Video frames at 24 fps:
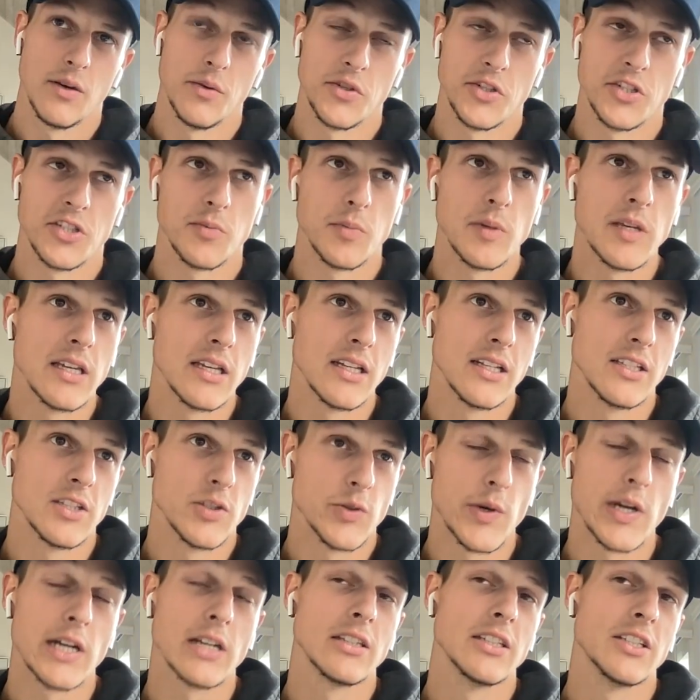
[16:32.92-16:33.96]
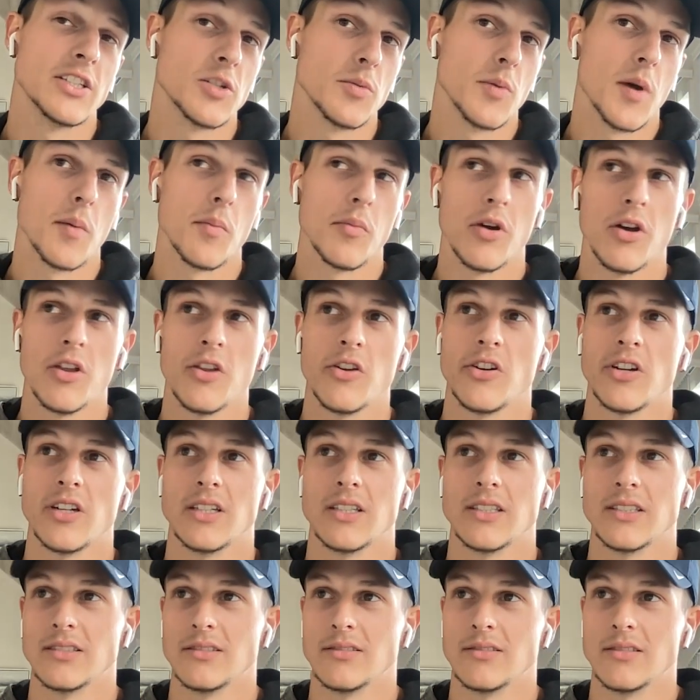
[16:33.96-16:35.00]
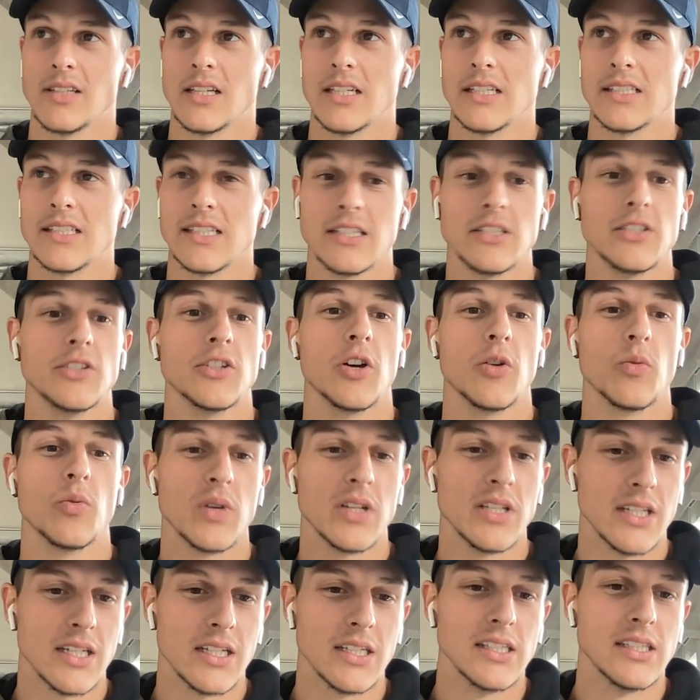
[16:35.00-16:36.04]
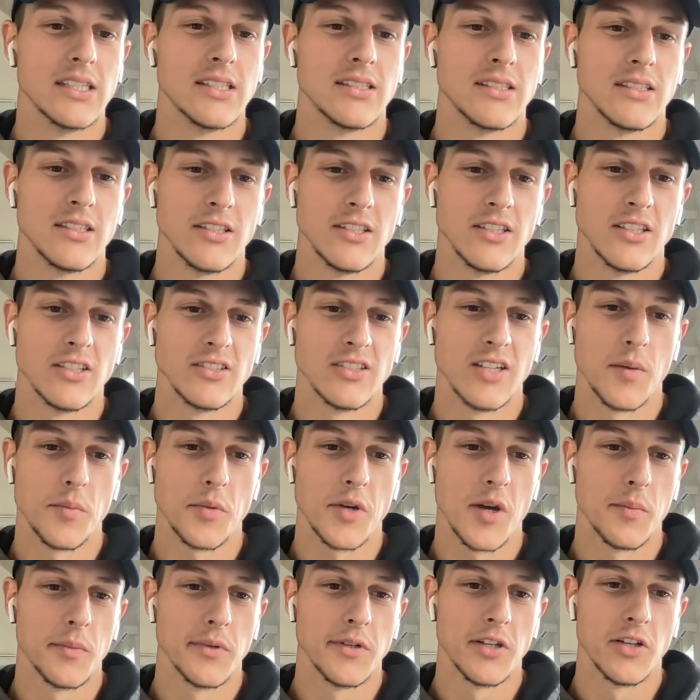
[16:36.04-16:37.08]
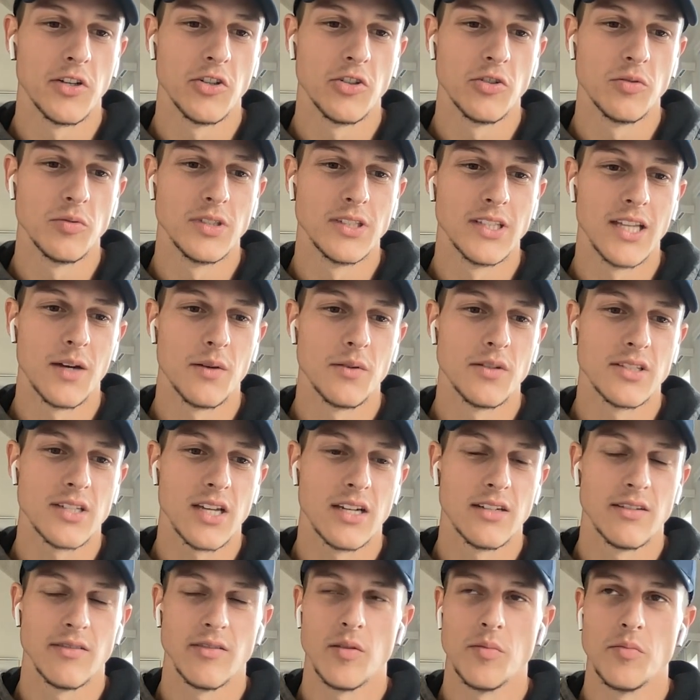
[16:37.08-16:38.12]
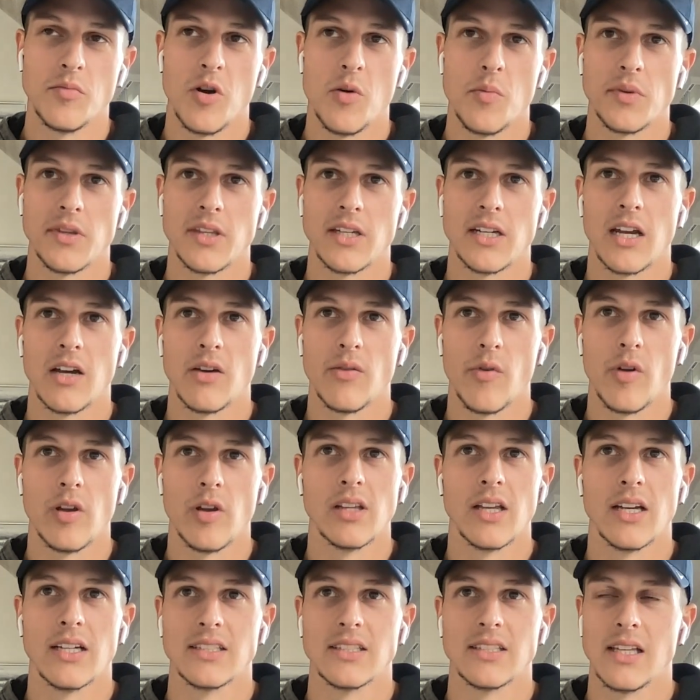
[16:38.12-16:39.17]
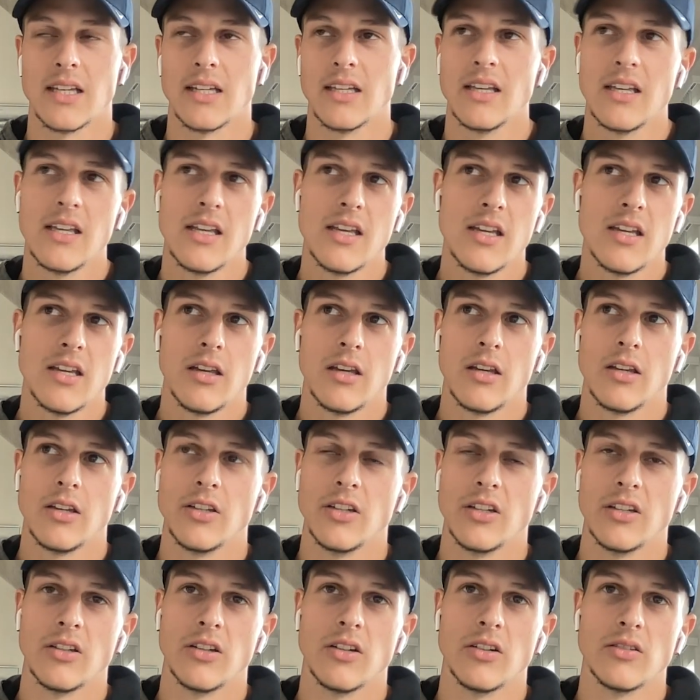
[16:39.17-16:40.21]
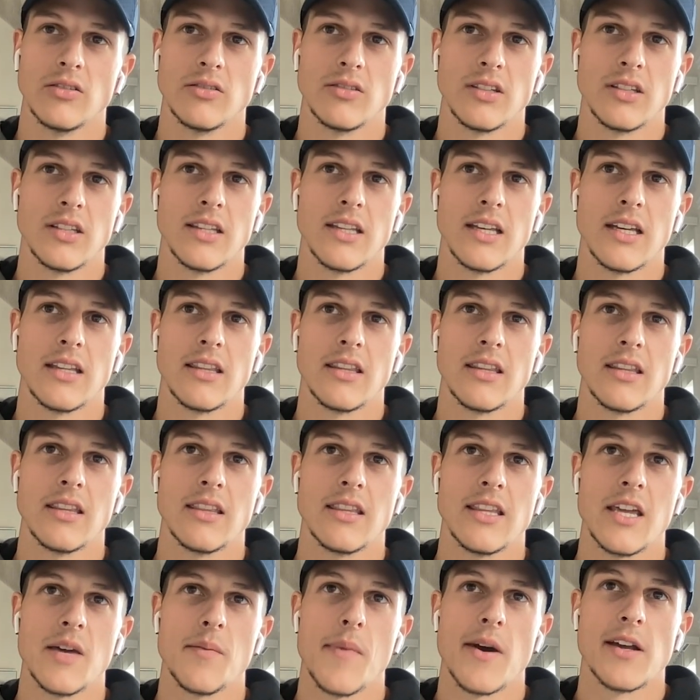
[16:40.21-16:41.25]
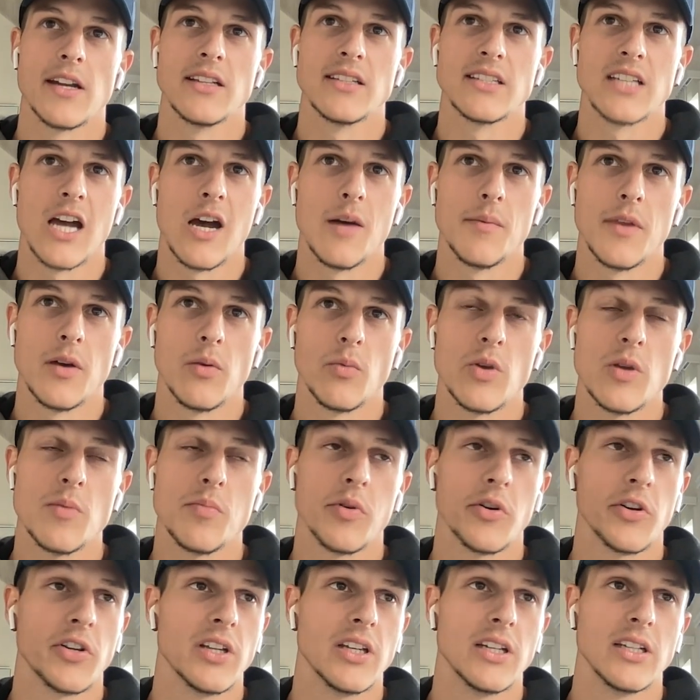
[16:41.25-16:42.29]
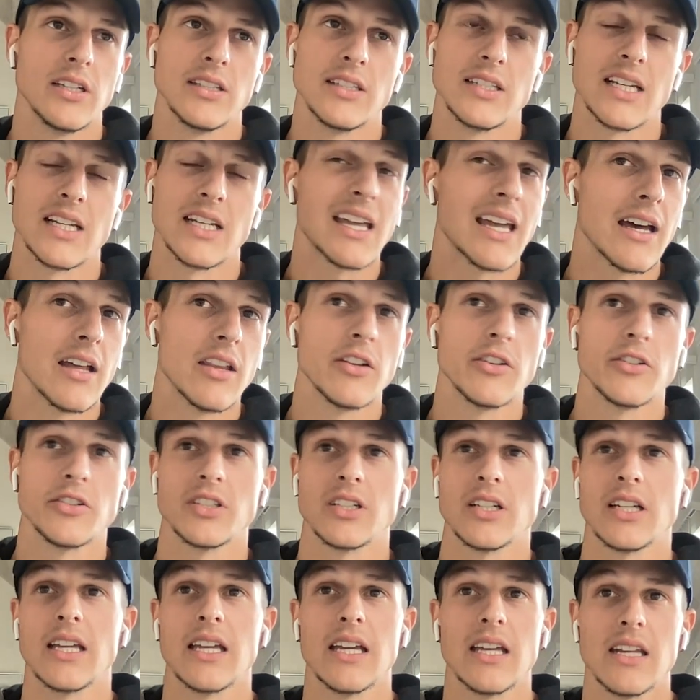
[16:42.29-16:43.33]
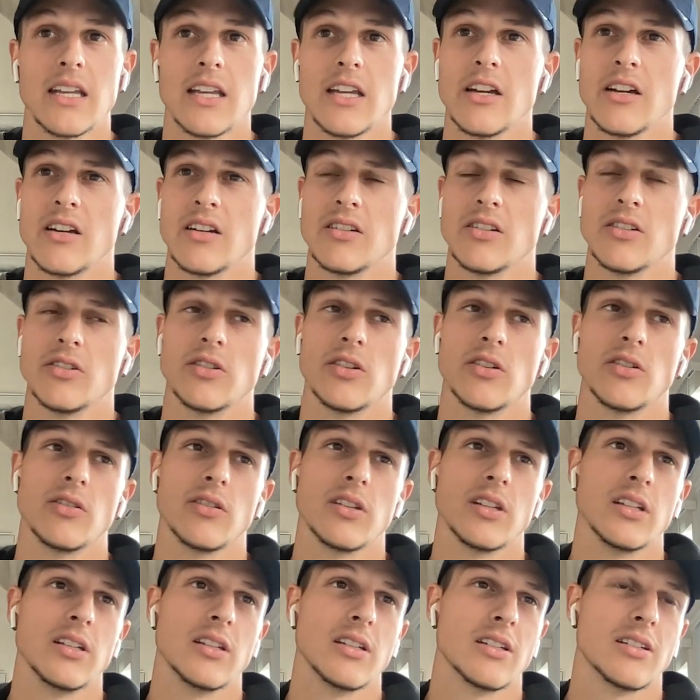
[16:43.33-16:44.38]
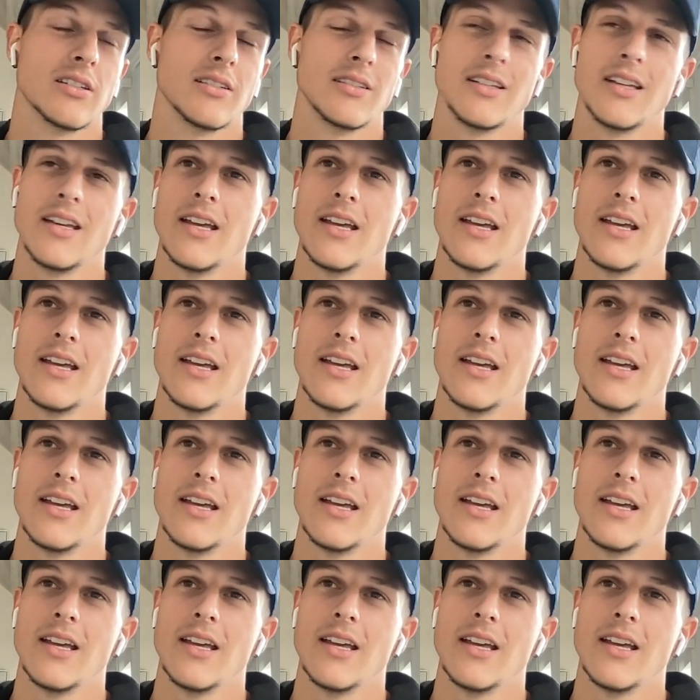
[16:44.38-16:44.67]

I was speaking directly to my brother and I said you know we did it. You know I'm coming home and that was kind of the moment that I realized that. Yeah. You know that the amount of time that we put in together to get here, you know the